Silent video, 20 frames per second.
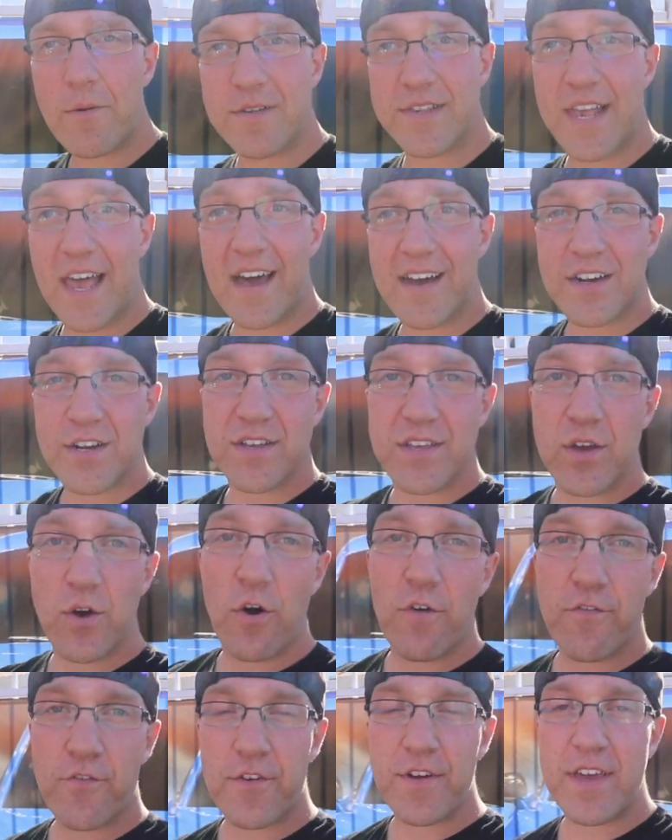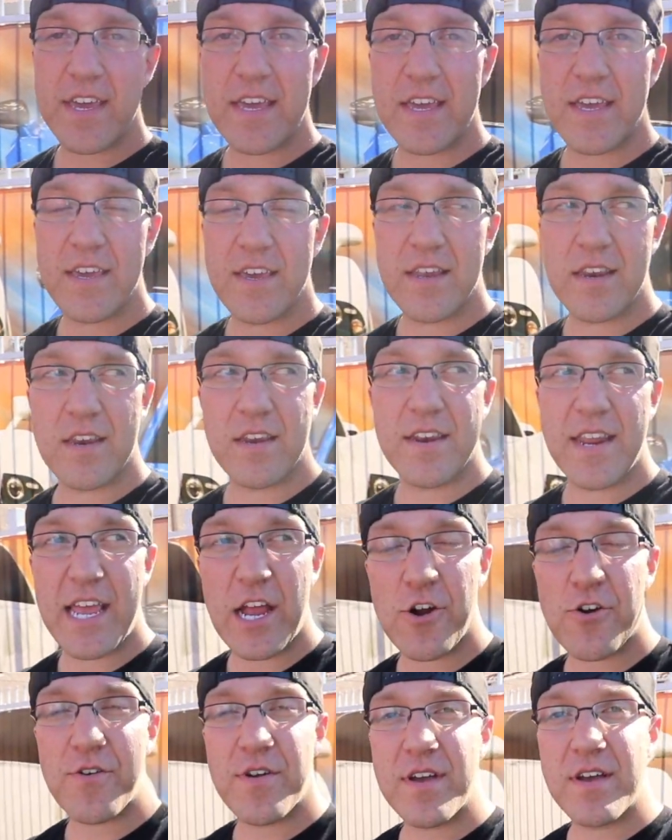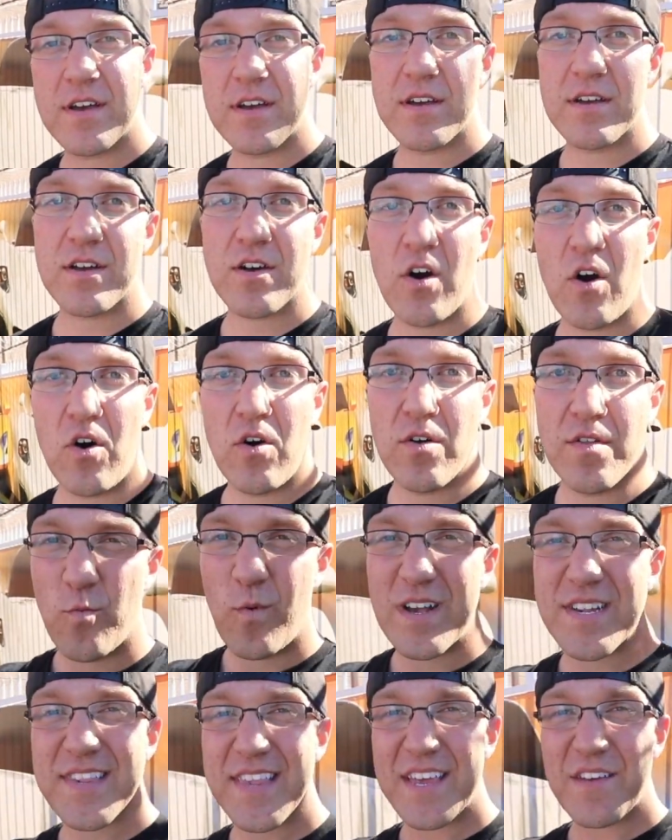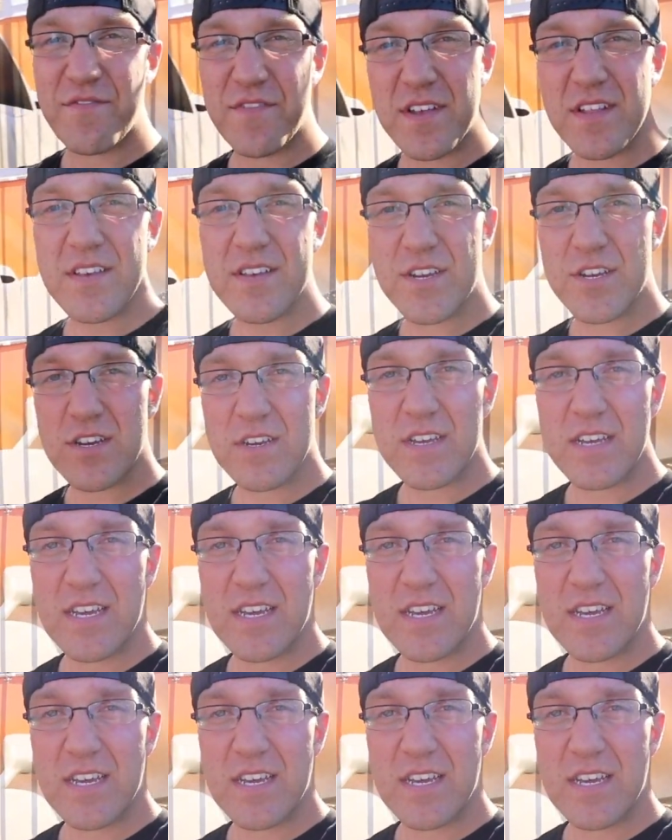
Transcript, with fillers: was actually over in an area called Westlake Village